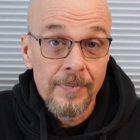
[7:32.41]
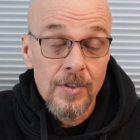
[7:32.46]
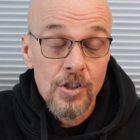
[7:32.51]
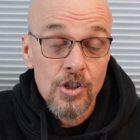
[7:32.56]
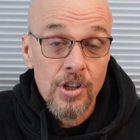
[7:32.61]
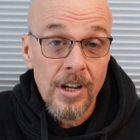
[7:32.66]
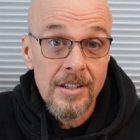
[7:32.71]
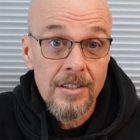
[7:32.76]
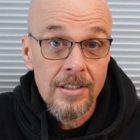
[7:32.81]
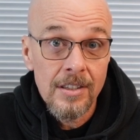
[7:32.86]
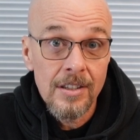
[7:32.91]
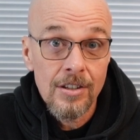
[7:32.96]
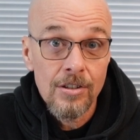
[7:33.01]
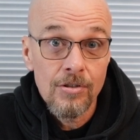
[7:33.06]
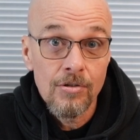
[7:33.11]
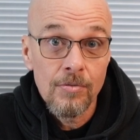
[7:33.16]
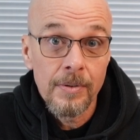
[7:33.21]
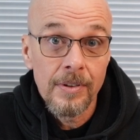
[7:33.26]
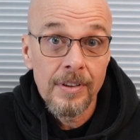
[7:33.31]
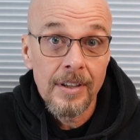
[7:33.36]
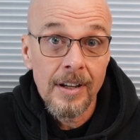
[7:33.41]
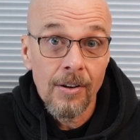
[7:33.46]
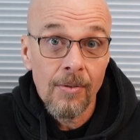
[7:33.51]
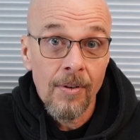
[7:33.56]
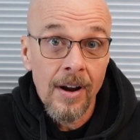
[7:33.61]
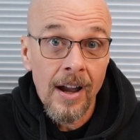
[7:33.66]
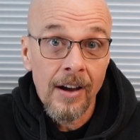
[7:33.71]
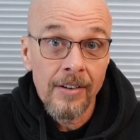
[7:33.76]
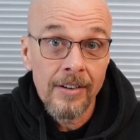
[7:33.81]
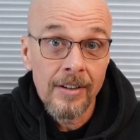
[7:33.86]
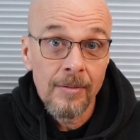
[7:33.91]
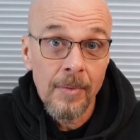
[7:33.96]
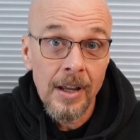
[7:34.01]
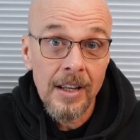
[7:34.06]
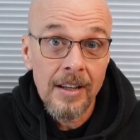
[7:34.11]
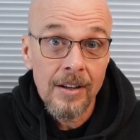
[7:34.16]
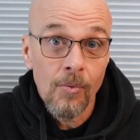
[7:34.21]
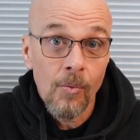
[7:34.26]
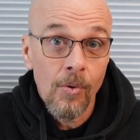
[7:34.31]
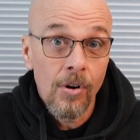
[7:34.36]
chase this stupid thing around and
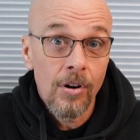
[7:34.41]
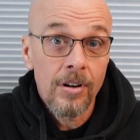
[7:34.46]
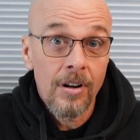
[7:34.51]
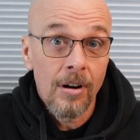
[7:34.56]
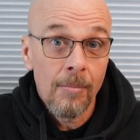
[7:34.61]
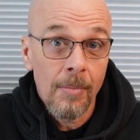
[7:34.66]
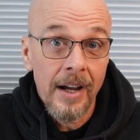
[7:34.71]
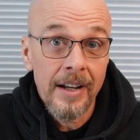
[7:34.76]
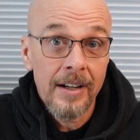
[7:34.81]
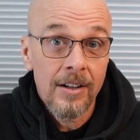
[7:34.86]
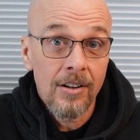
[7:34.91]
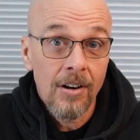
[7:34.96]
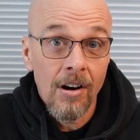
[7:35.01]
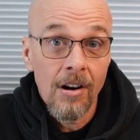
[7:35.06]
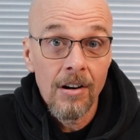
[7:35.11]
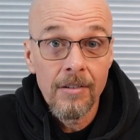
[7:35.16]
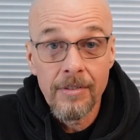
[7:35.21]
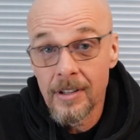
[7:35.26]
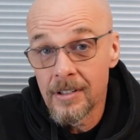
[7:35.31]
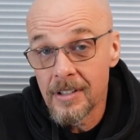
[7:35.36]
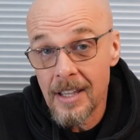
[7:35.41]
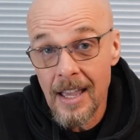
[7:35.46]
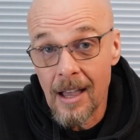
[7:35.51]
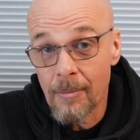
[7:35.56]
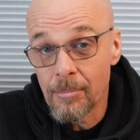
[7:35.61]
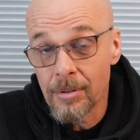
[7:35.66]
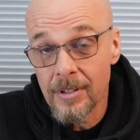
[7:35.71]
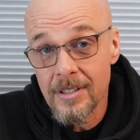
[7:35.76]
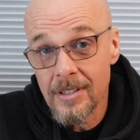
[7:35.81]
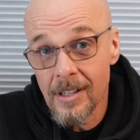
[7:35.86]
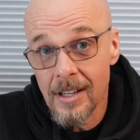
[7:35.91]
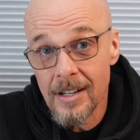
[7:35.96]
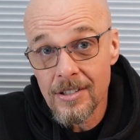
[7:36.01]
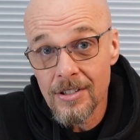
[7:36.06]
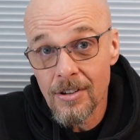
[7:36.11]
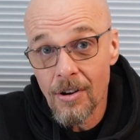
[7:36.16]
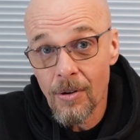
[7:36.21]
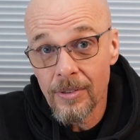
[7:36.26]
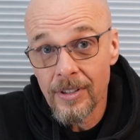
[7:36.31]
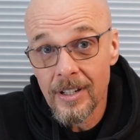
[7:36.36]
make it work on my car, then yeah, please let us
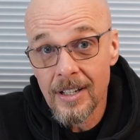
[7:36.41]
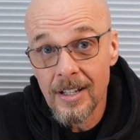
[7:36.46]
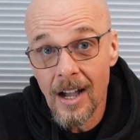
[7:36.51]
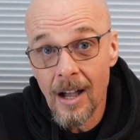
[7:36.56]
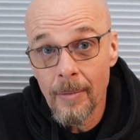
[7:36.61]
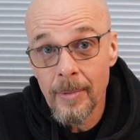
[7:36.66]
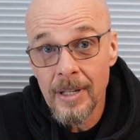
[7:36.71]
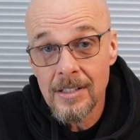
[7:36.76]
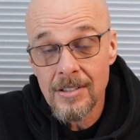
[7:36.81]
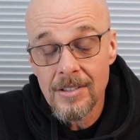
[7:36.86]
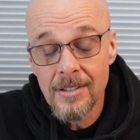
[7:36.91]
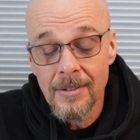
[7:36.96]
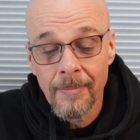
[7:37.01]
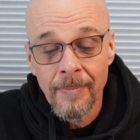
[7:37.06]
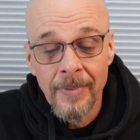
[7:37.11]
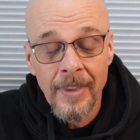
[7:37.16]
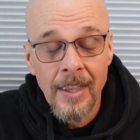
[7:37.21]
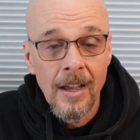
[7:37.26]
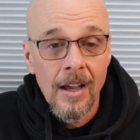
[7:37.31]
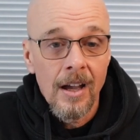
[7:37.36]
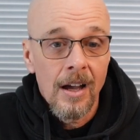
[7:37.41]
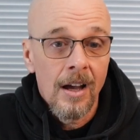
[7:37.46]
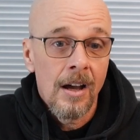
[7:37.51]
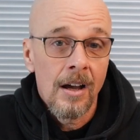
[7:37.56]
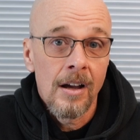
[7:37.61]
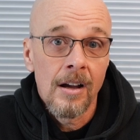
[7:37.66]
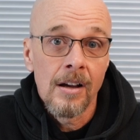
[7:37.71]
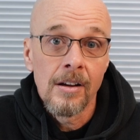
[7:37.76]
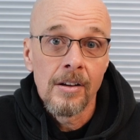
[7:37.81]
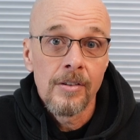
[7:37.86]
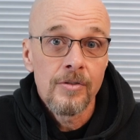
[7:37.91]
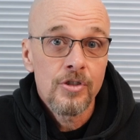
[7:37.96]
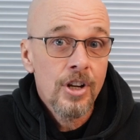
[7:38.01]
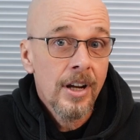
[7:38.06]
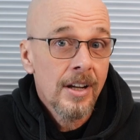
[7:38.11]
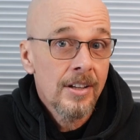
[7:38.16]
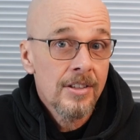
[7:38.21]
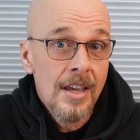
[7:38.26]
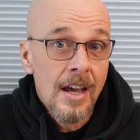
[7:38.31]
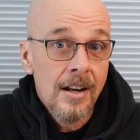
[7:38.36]
know in the comments.
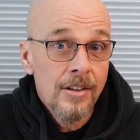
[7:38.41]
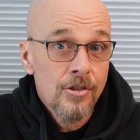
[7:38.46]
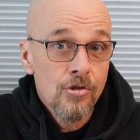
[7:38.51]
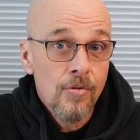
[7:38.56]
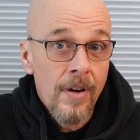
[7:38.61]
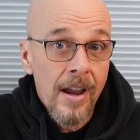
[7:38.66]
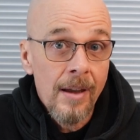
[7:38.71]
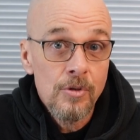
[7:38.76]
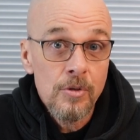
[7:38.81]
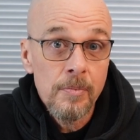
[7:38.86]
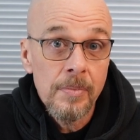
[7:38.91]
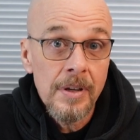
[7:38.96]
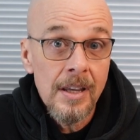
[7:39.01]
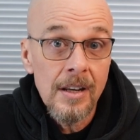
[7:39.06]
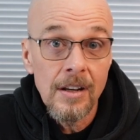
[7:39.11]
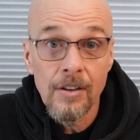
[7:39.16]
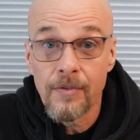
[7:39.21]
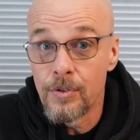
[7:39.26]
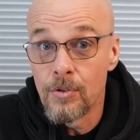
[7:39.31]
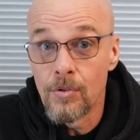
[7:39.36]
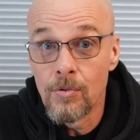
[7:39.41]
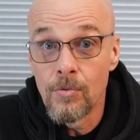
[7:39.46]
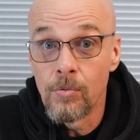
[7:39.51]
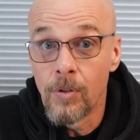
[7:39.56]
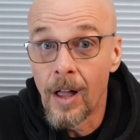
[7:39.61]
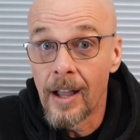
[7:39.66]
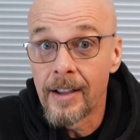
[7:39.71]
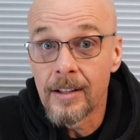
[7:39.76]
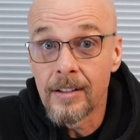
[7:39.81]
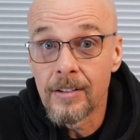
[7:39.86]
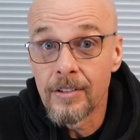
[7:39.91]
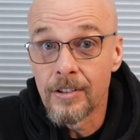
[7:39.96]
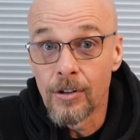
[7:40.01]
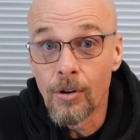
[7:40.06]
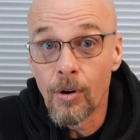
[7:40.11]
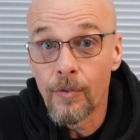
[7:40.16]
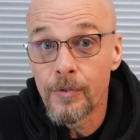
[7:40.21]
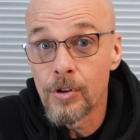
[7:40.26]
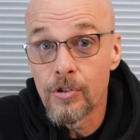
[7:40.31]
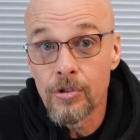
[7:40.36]
Check us out at Scram Speed if you like,
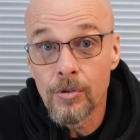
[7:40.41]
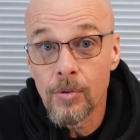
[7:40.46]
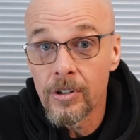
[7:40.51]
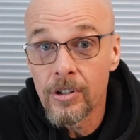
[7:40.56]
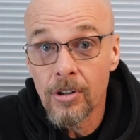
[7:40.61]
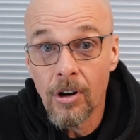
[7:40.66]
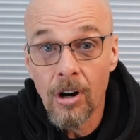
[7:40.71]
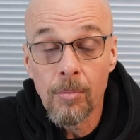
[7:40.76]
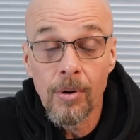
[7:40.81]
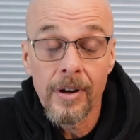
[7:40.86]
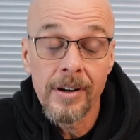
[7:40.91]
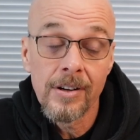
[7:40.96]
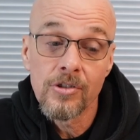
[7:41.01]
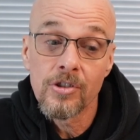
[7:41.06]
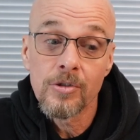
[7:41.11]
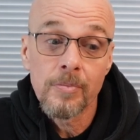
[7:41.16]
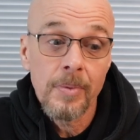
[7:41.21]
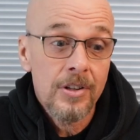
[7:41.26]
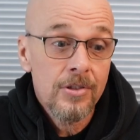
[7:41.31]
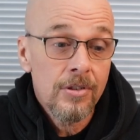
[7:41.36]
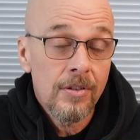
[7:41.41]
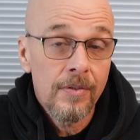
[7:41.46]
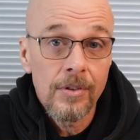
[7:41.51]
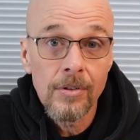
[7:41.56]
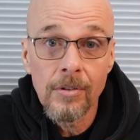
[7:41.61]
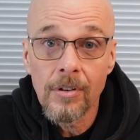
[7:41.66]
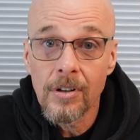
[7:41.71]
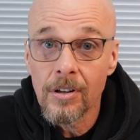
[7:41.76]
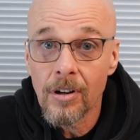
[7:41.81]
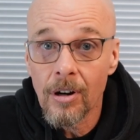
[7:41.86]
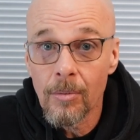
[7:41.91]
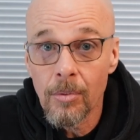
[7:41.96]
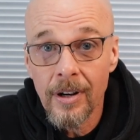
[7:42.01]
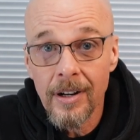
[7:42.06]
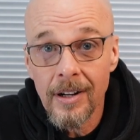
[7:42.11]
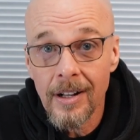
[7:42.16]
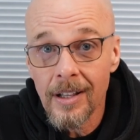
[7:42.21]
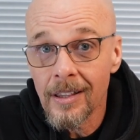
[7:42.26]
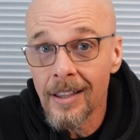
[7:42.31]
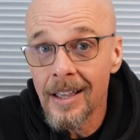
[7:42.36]
if you're doing carburetors, especially if you're doing a
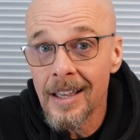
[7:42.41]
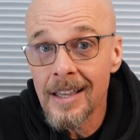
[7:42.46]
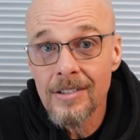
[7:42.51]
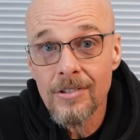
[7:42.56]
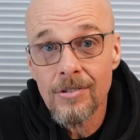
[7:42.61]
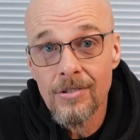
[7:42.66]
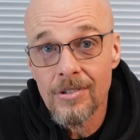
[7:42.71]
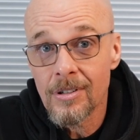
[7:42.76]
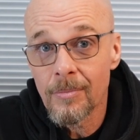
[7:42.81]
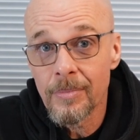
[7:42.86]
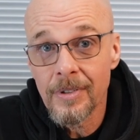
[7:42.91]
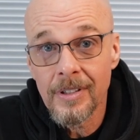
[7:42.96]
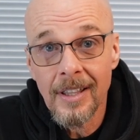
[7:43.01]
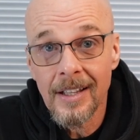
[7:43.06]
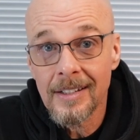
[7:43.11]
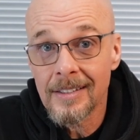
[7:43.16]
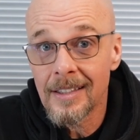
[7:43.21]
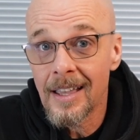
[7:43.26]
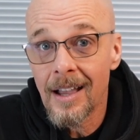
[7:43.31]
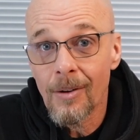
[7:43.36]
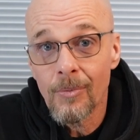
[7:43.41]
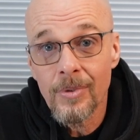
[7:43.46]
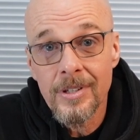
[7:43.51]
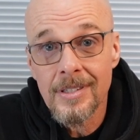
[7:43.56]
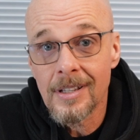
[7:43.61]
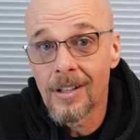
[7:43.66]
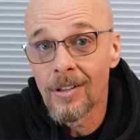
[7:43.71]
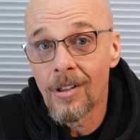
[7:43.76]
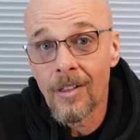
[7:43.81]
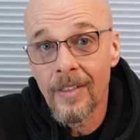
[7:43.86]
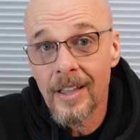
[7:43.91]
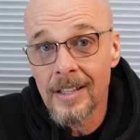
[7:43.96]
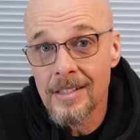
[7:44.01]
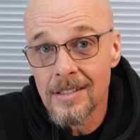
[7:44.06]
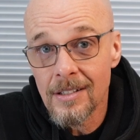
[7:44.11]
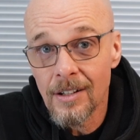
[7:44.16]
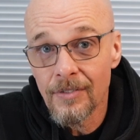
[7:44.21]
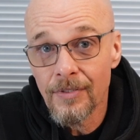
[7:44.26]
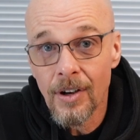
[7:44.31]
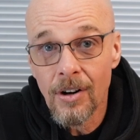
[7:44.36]
carbureted LS or something like that. We sell all that
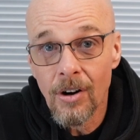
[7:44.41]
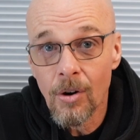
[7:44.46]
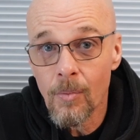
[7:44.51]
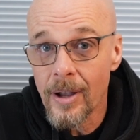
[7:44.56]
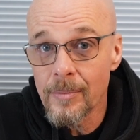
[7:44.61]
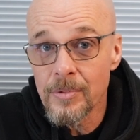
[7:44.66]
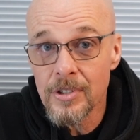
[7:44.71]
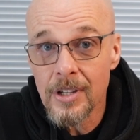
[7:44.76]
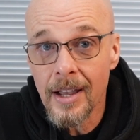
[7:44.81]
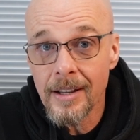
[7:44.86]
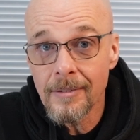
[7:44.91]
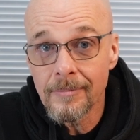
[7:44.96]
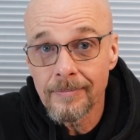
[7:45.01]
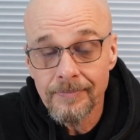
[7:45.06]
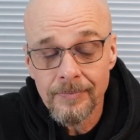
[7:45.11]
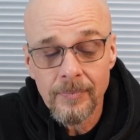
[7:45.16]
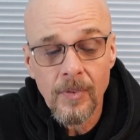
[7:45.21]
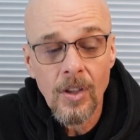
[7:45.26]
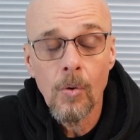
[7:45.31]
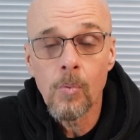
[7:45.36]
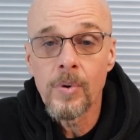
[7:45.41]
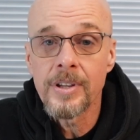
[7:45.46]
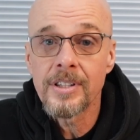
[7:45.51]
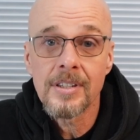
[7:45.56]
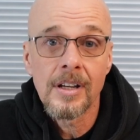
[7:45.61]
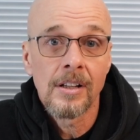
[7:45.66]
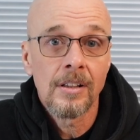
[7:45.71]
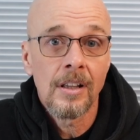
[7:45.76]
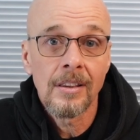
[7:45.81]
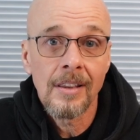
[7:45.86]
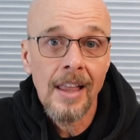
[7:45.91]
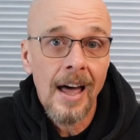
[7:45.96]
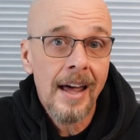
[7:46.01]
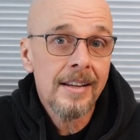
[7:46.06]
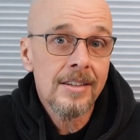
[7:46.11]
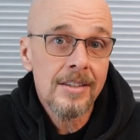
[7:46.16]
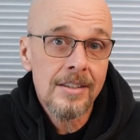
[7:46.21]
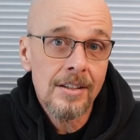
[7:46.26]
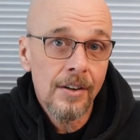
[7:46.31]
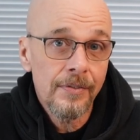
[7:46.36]
stuff on our website. We sell a lot
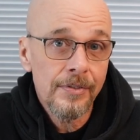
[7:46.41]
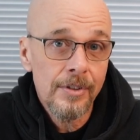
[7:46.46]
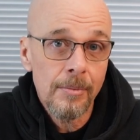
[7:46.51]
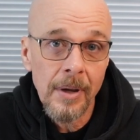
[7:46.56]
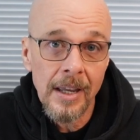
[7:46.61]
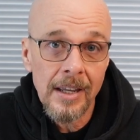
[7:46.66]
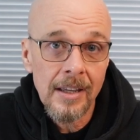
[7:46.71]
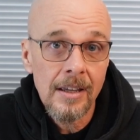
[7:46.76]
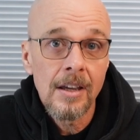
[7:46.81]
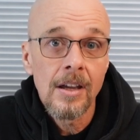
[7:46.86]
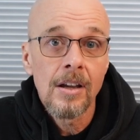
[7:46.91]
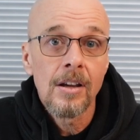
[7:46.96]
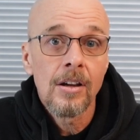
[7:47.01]
of stuff to make